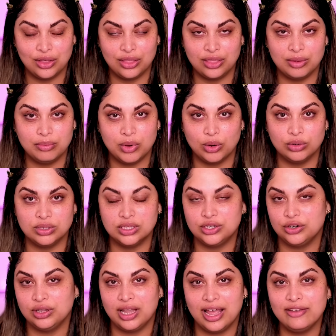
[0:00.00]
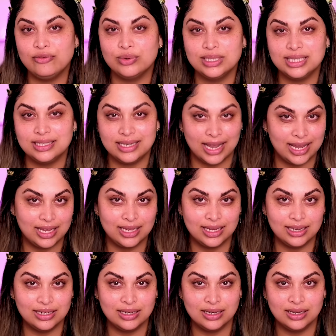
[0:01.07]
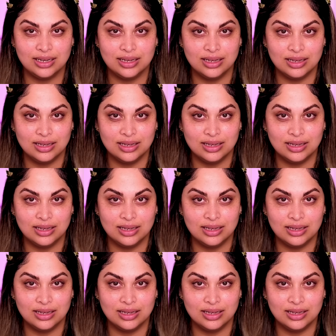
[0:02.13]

the most. Her life was taken,